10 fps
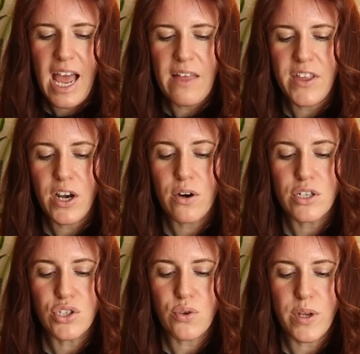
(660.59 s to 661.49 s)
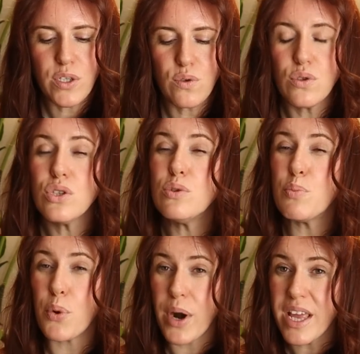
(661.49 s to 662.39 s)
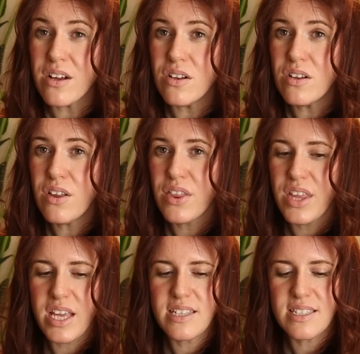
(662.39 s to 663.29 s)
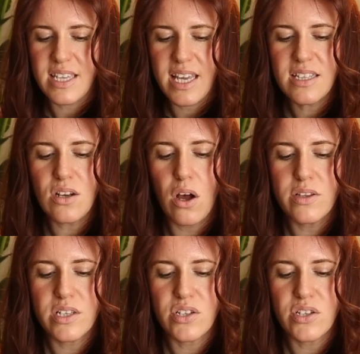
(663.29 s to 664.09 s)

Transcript: and then you're just going to sprinkle the seeds on the